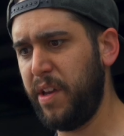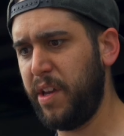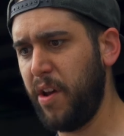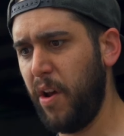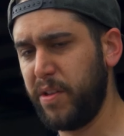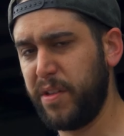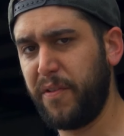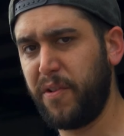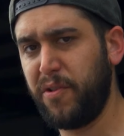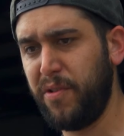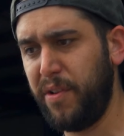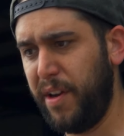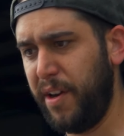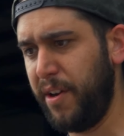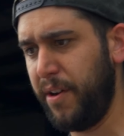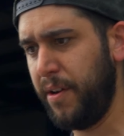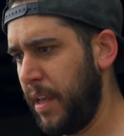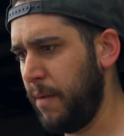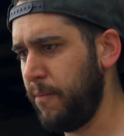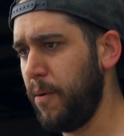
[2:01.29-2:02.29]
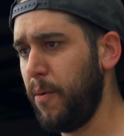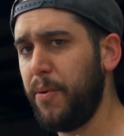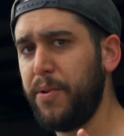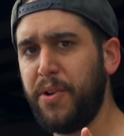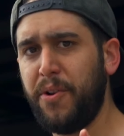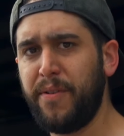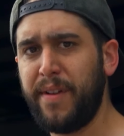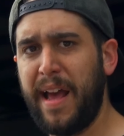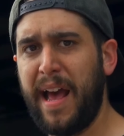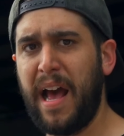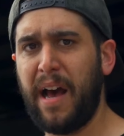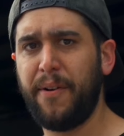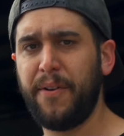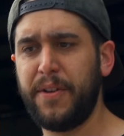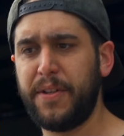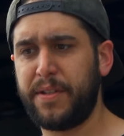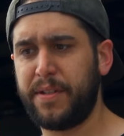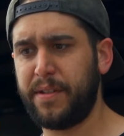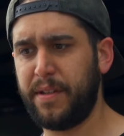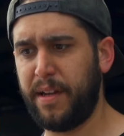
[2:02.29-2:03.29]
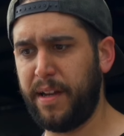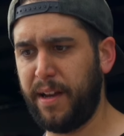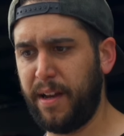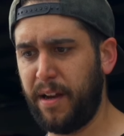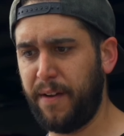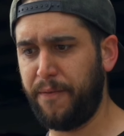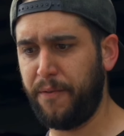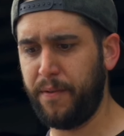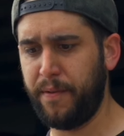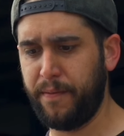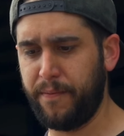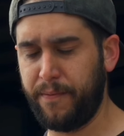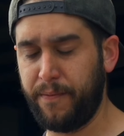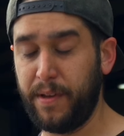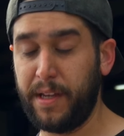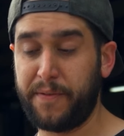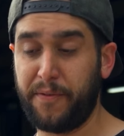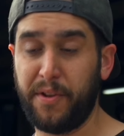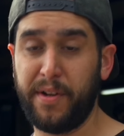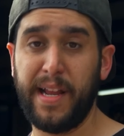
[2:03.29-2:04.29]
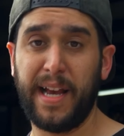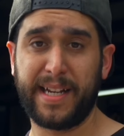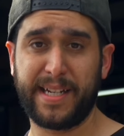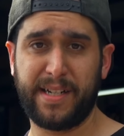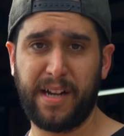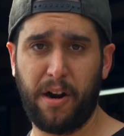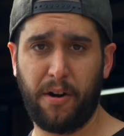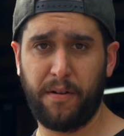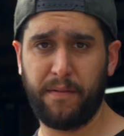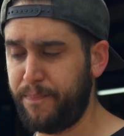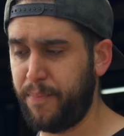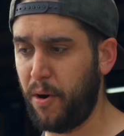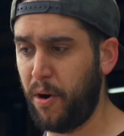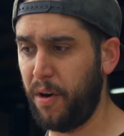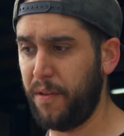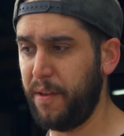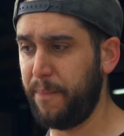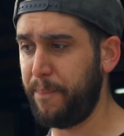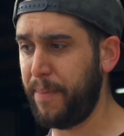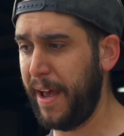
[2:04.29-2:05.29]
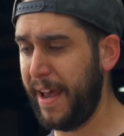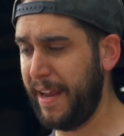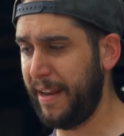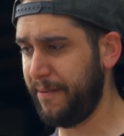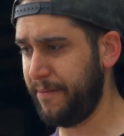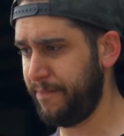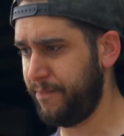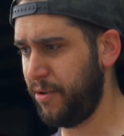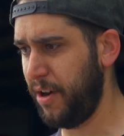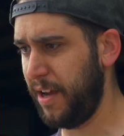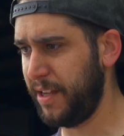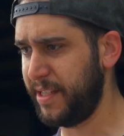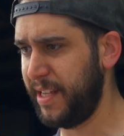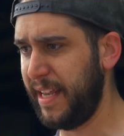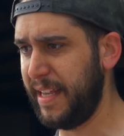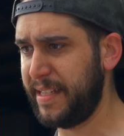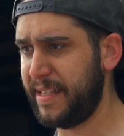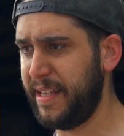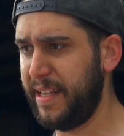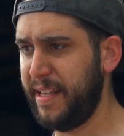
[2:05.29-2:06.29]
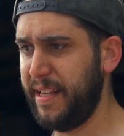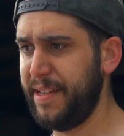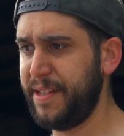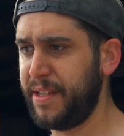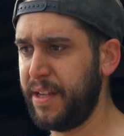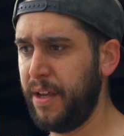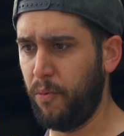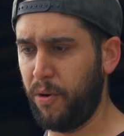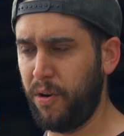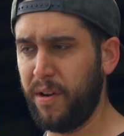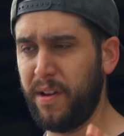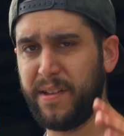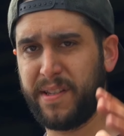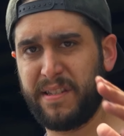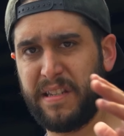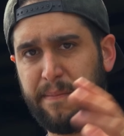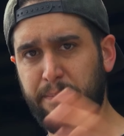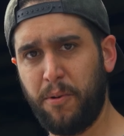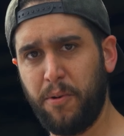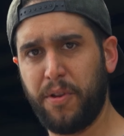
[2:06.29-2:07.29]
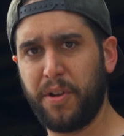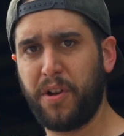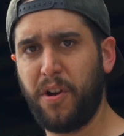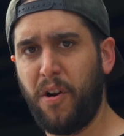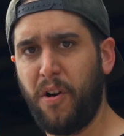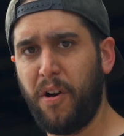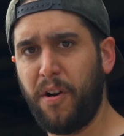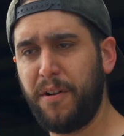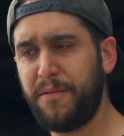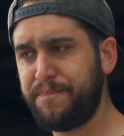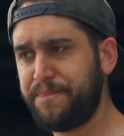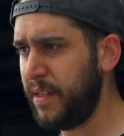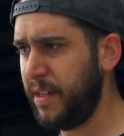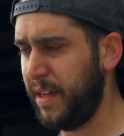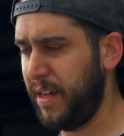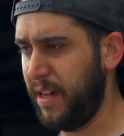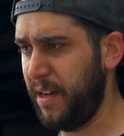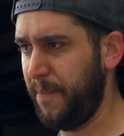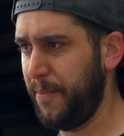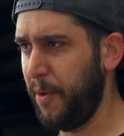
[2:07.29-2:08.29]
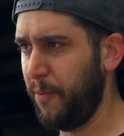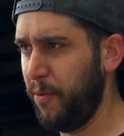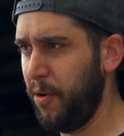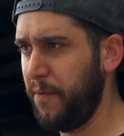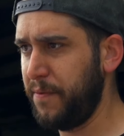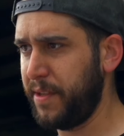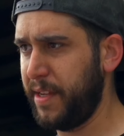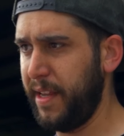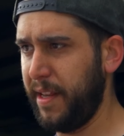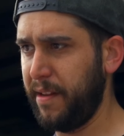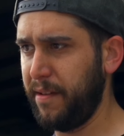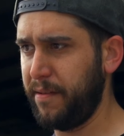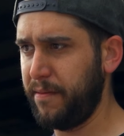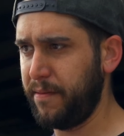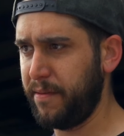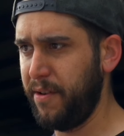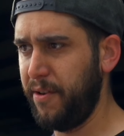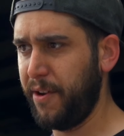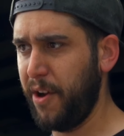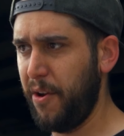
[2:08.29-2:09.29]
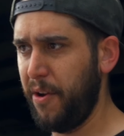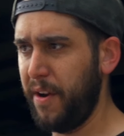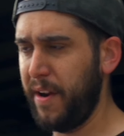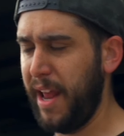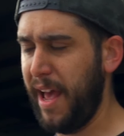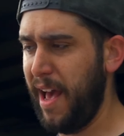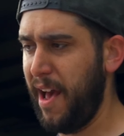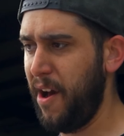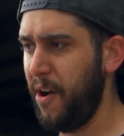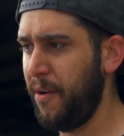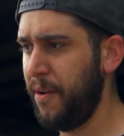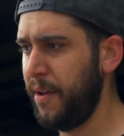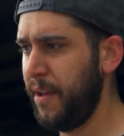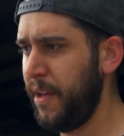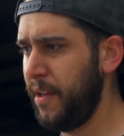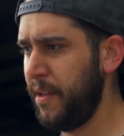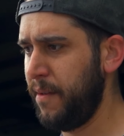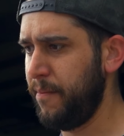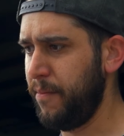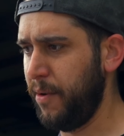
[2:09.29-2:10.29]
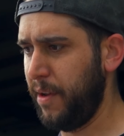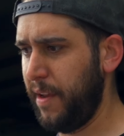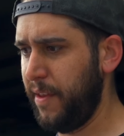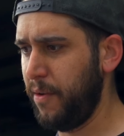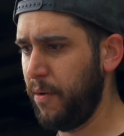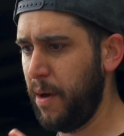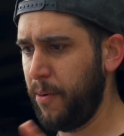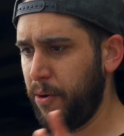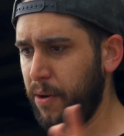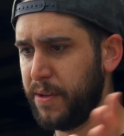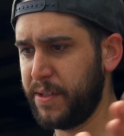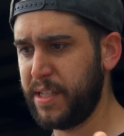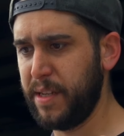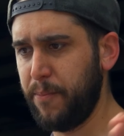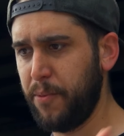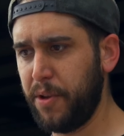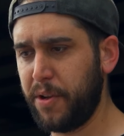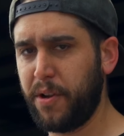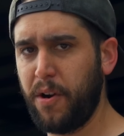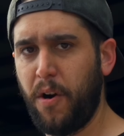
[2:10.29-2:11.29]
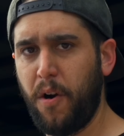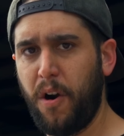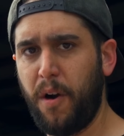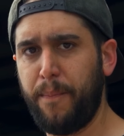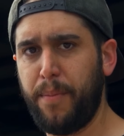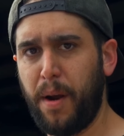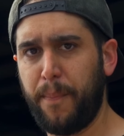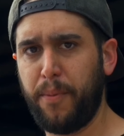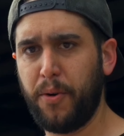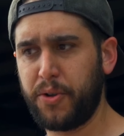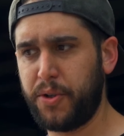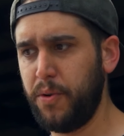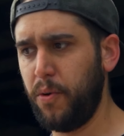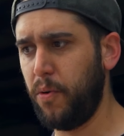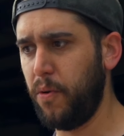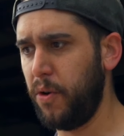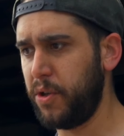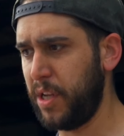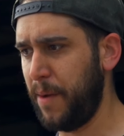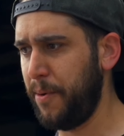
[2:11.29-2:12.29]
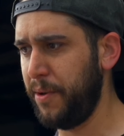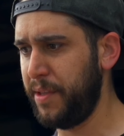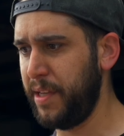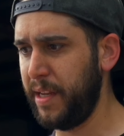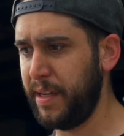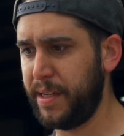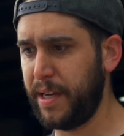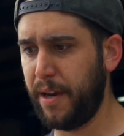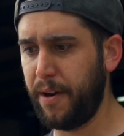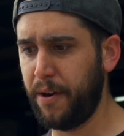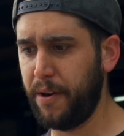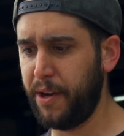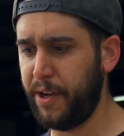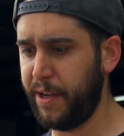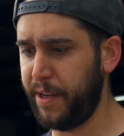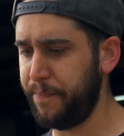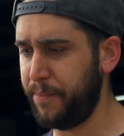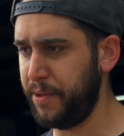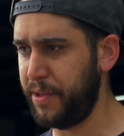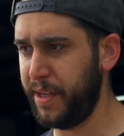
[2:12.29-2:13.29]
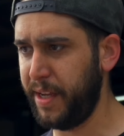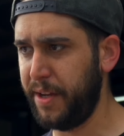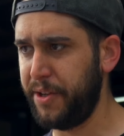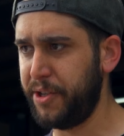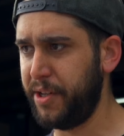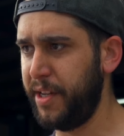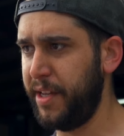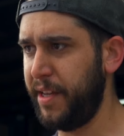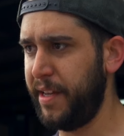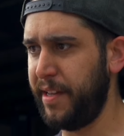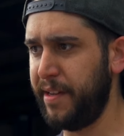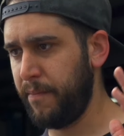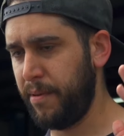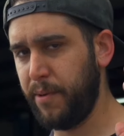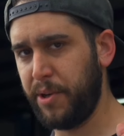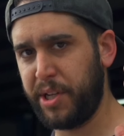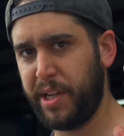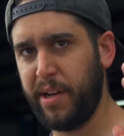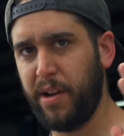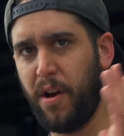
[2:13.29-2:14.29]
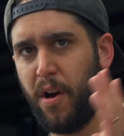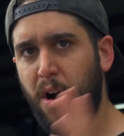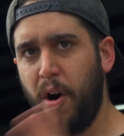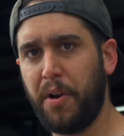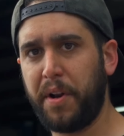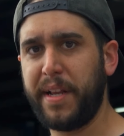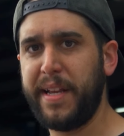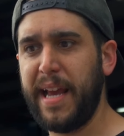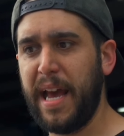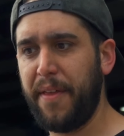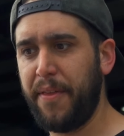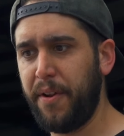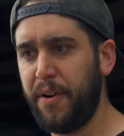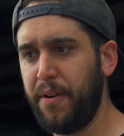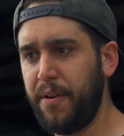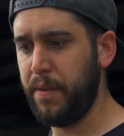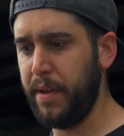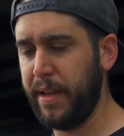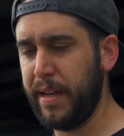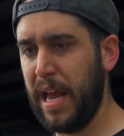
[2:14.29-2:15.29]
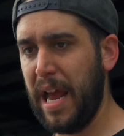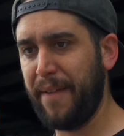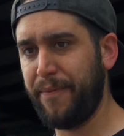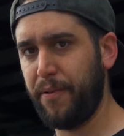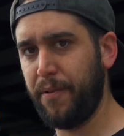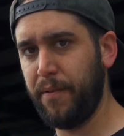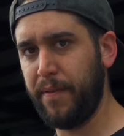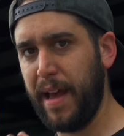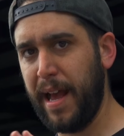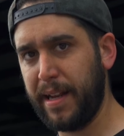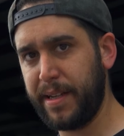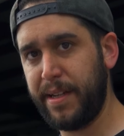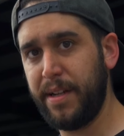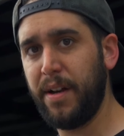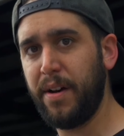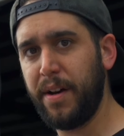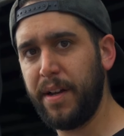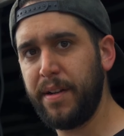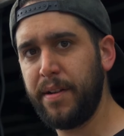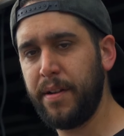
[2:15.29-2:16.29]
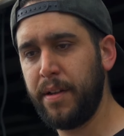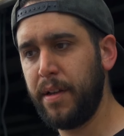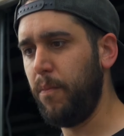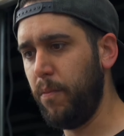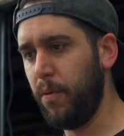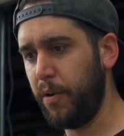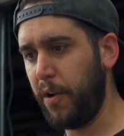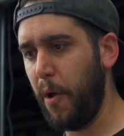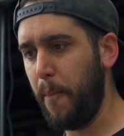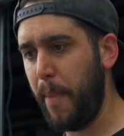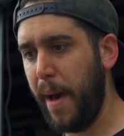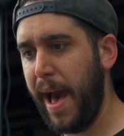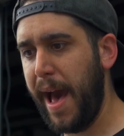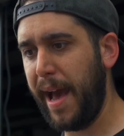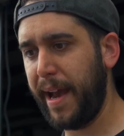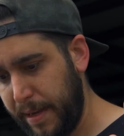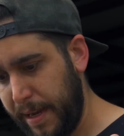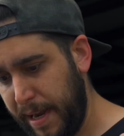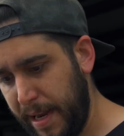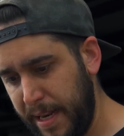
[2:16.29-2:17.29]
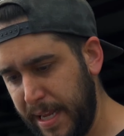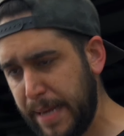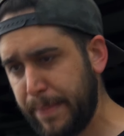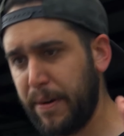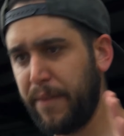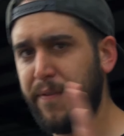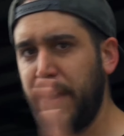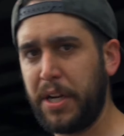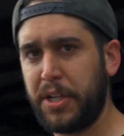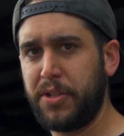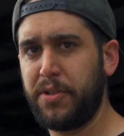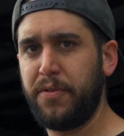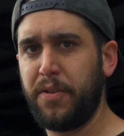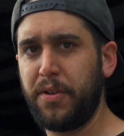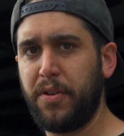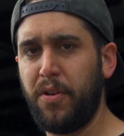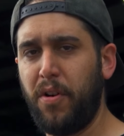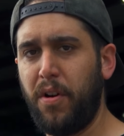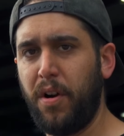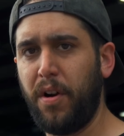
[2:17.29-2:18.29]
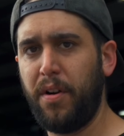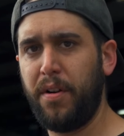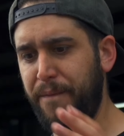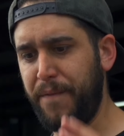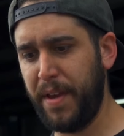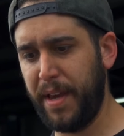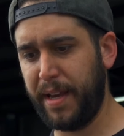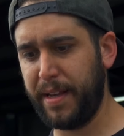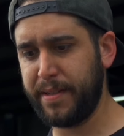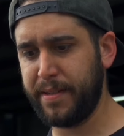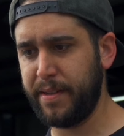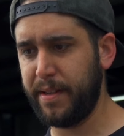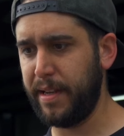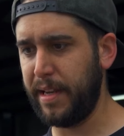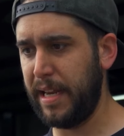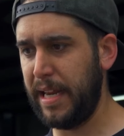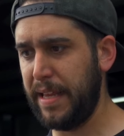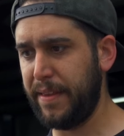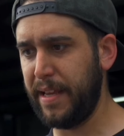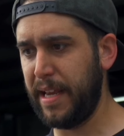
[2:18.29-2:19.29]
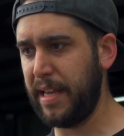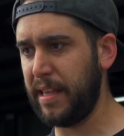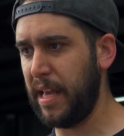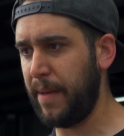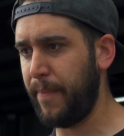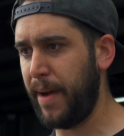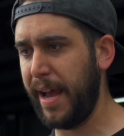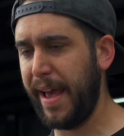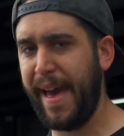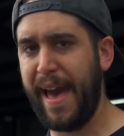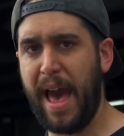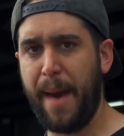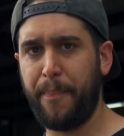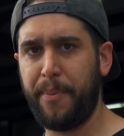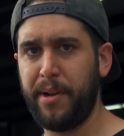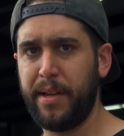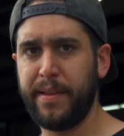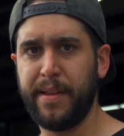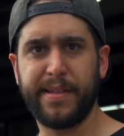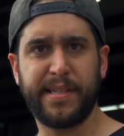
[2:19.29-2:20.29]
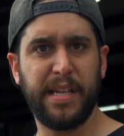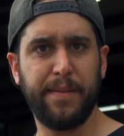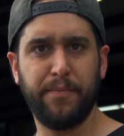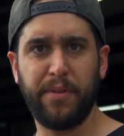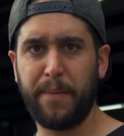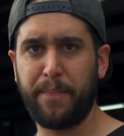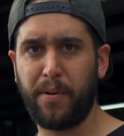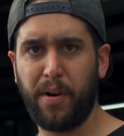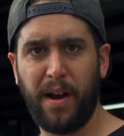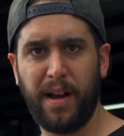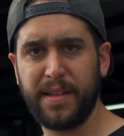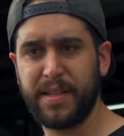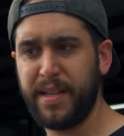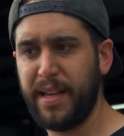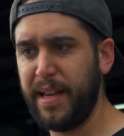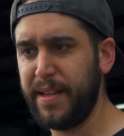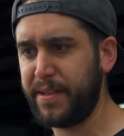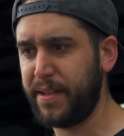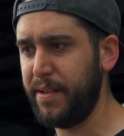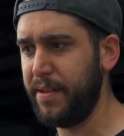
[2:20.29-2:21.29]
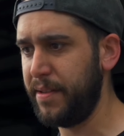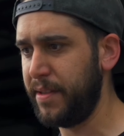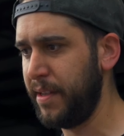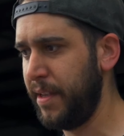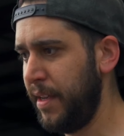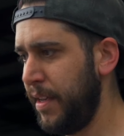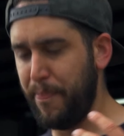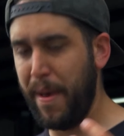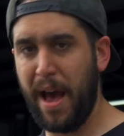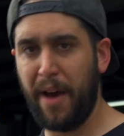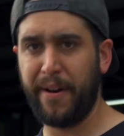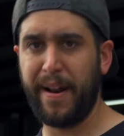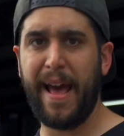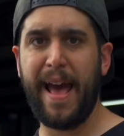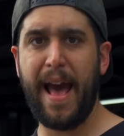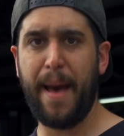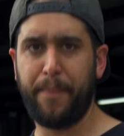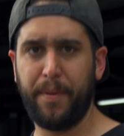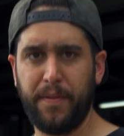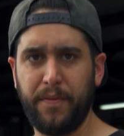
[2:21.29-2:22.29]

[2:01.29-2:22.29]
coats of clear, and what we'll do now is, at least for the next part of the paint process, is we're going to assemble the car. The roof's getting clear coated now, but either way we're going to assemble the car, bumpers, doors. I'll put the interior in, put the engine in, pretty much get it all together. Then after that's done, we'll go back, any imperfection on the car, fix anything that might happen in the assembly process, because it's bound to happen.